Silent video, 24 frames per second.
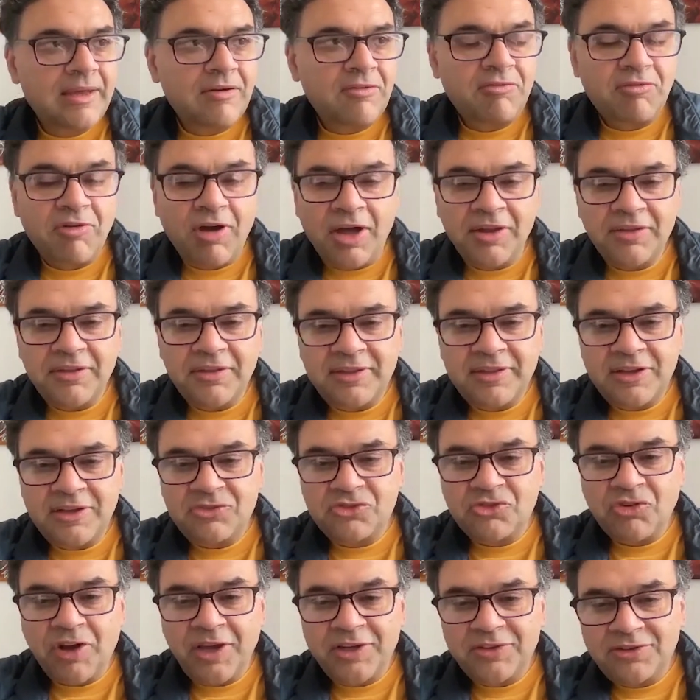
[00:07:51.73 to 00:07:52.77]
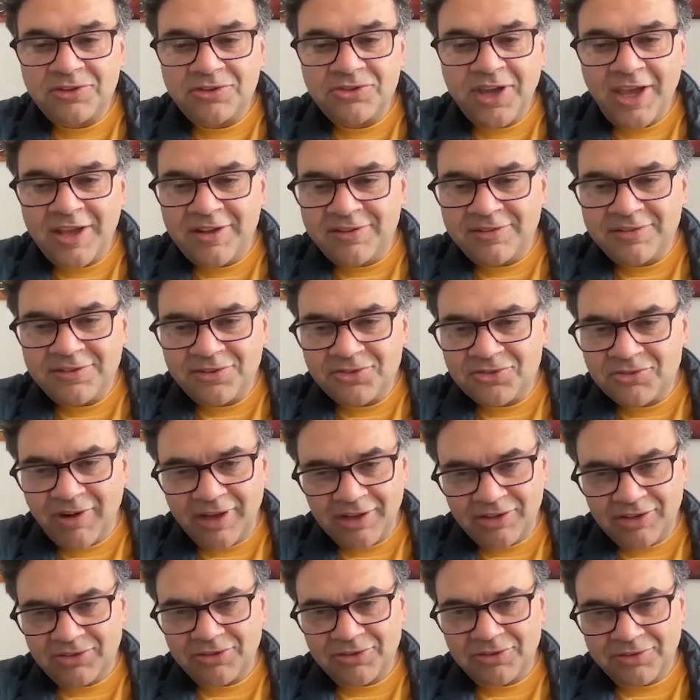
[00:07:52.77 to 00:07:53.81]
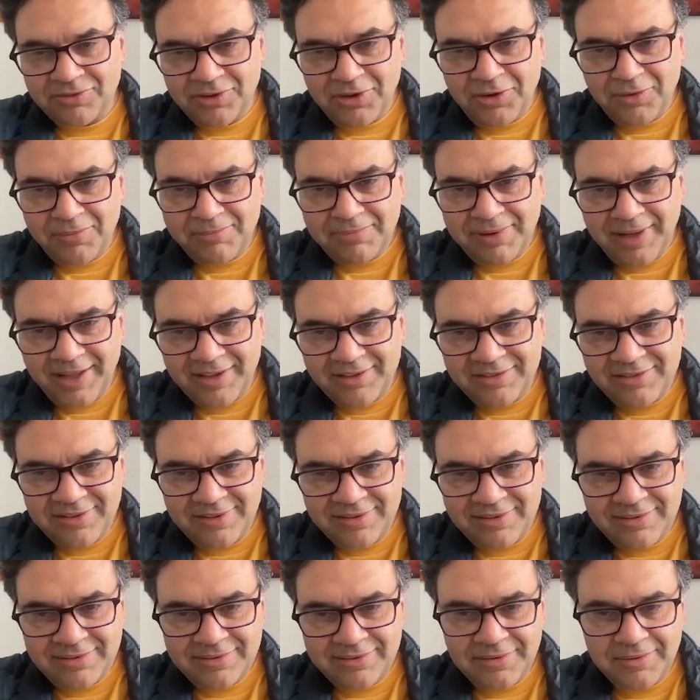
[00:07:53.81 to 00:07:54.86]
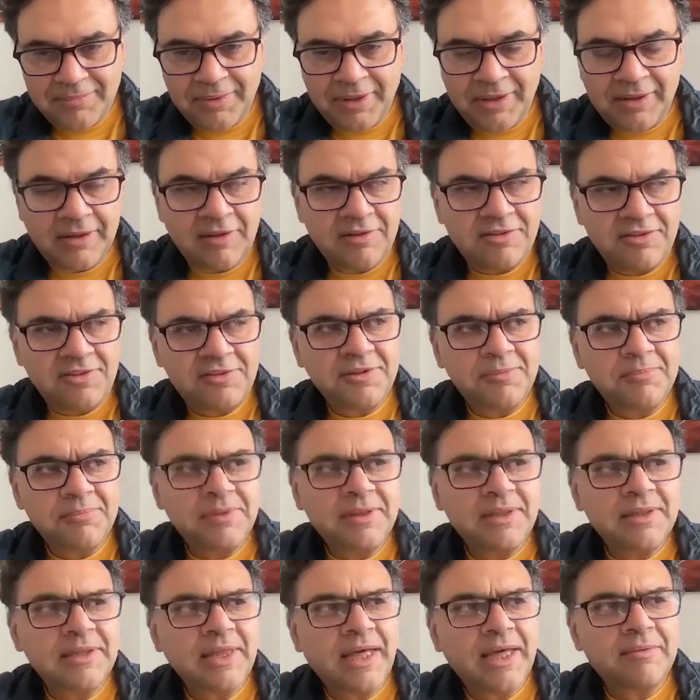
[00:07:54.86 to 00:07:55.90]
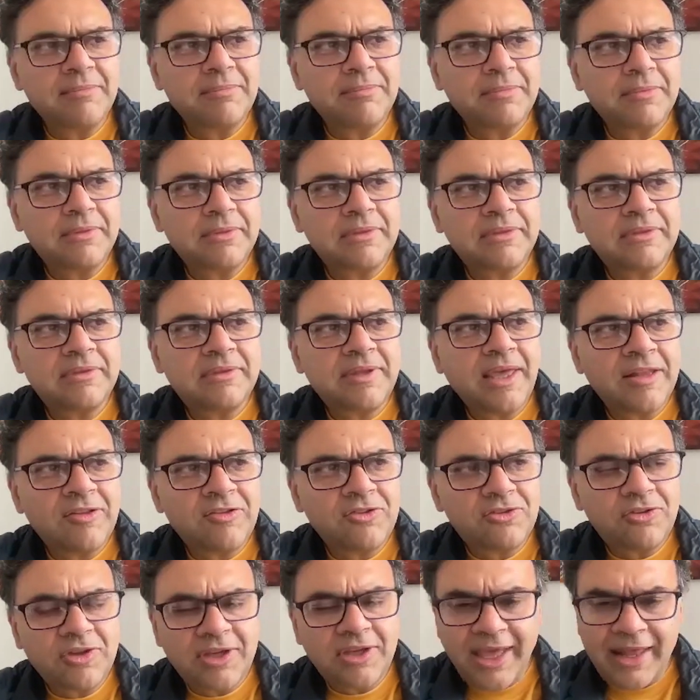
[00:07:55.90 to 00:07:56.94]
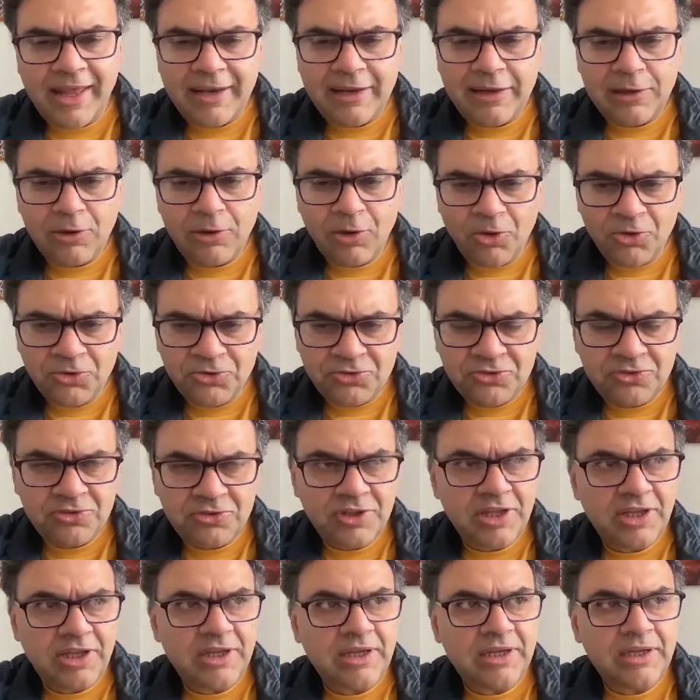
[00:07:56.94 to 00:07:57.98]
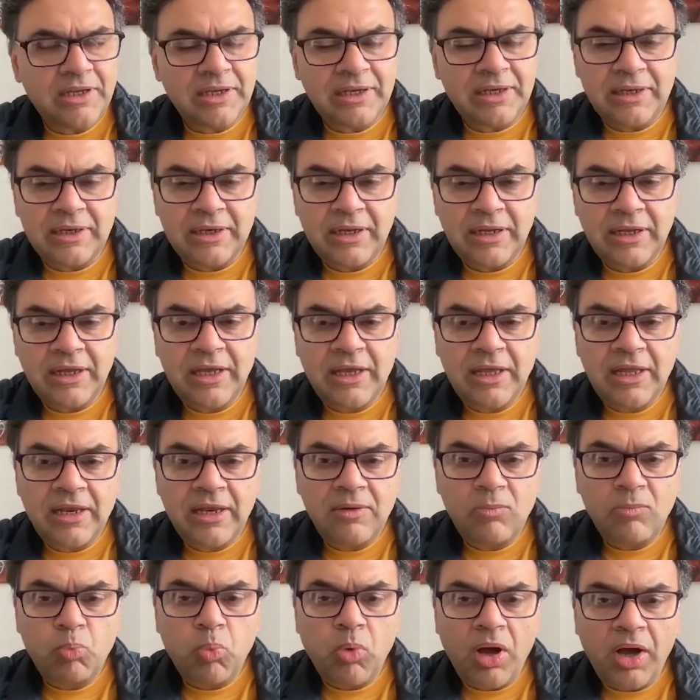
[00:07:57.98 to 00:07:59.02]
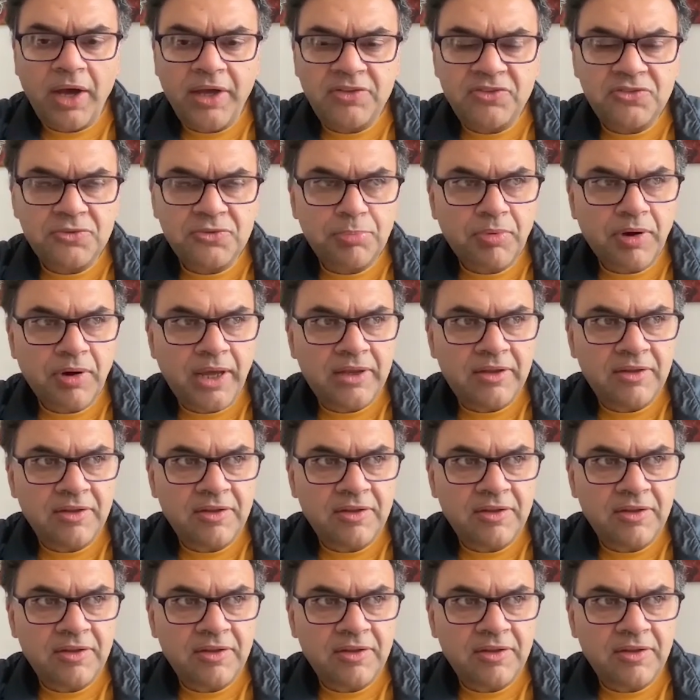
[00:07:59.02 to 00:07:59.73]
rather than trying to change the structure of a complex system. And this is something that tends to get lost in widespread